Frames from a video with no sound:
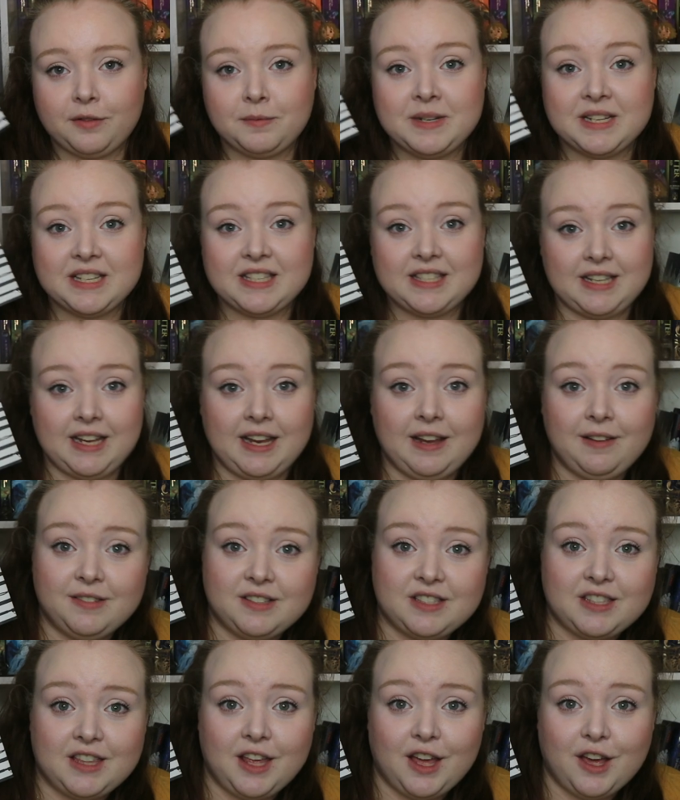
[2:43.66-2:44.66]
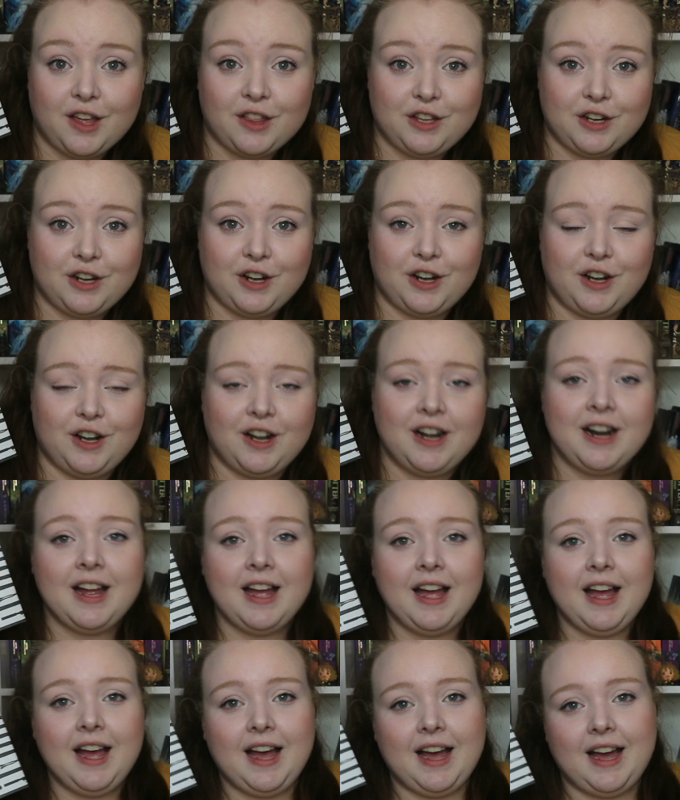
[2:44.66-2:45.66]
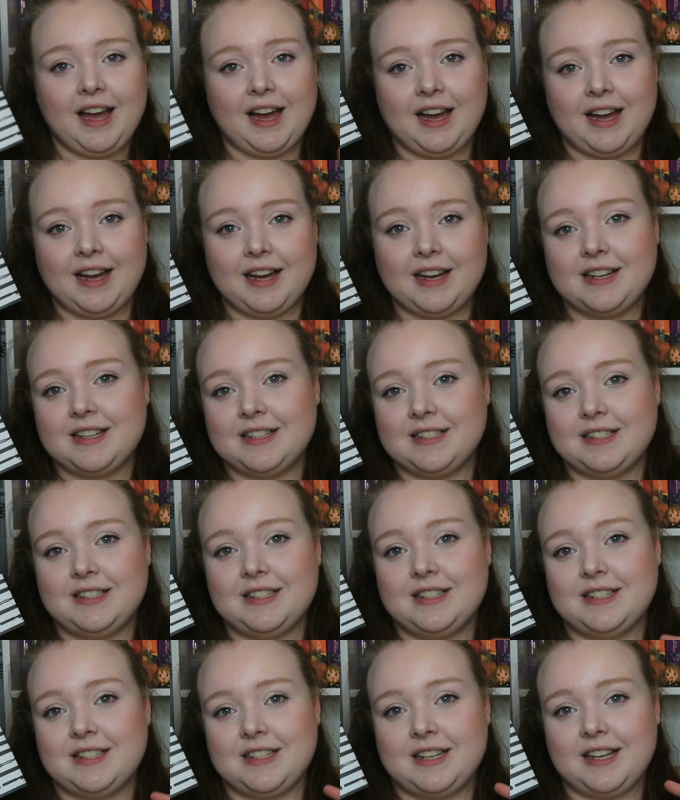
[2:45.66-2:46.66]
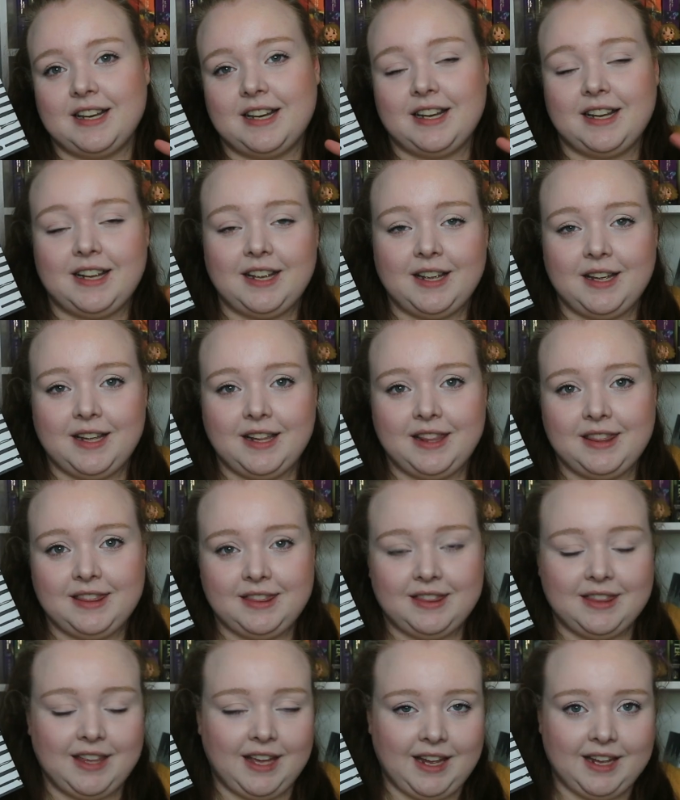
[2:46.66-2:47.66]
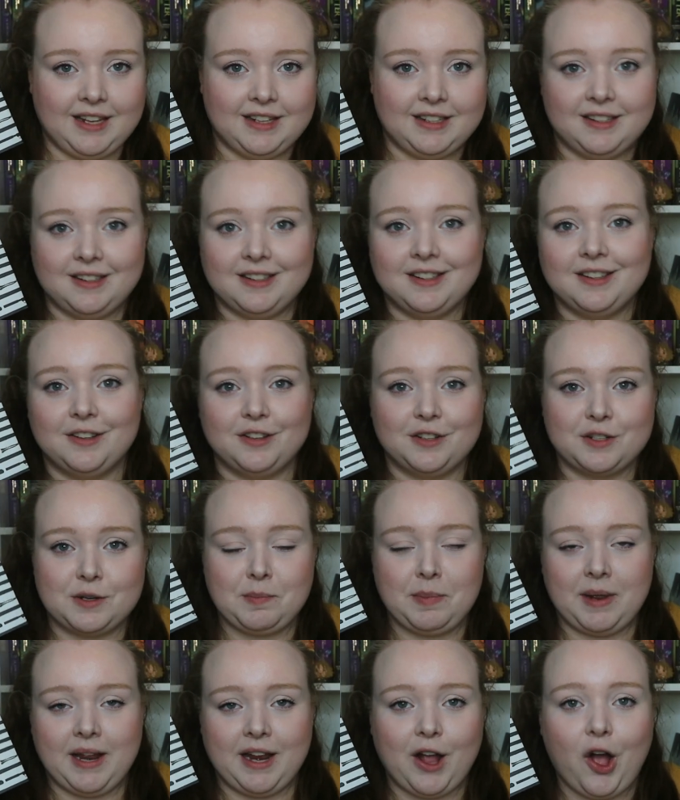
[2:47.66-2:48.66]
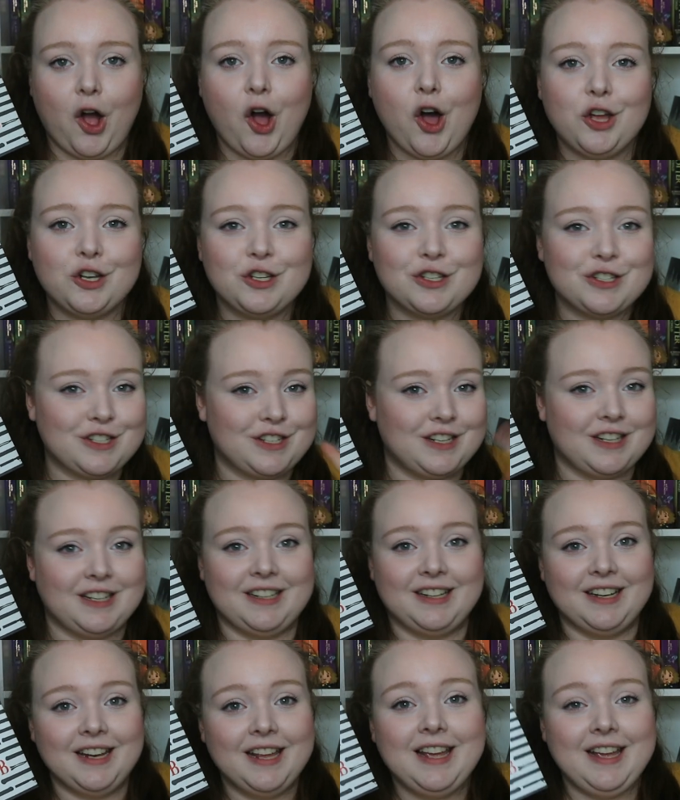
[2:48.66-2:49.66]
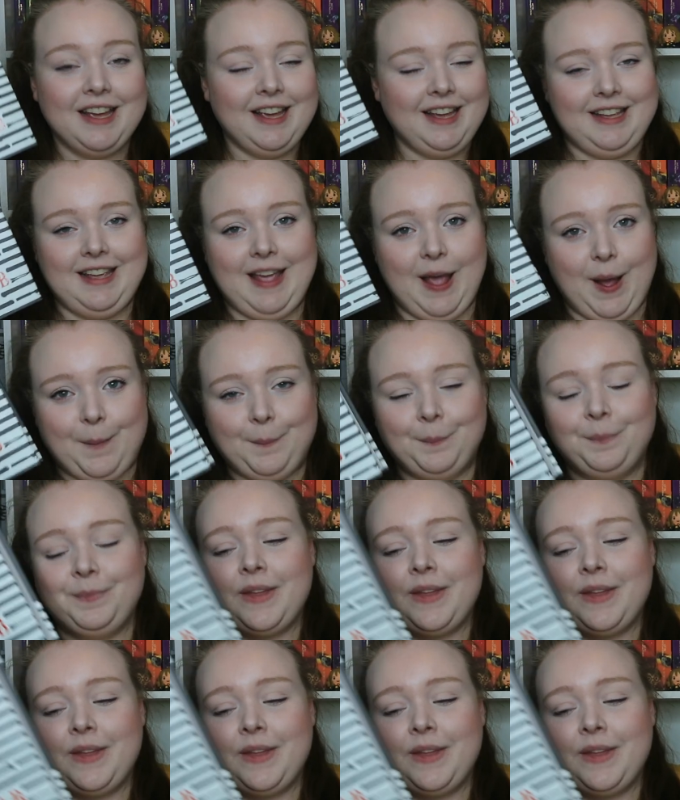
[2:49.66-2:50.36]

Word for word: deceives the other, and then there's a big hunt. And yeah,